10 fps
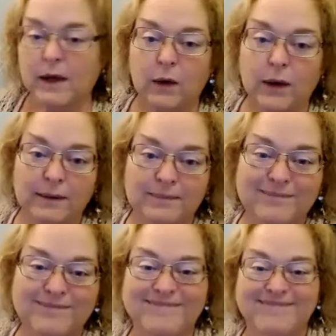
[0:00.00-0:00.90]
Okay,
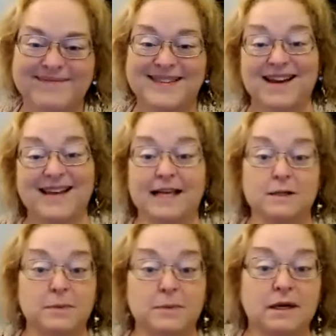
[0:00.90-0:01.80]
that it's
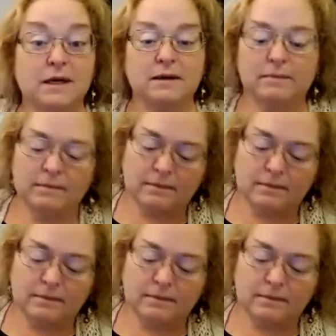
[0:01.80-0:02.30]
been done.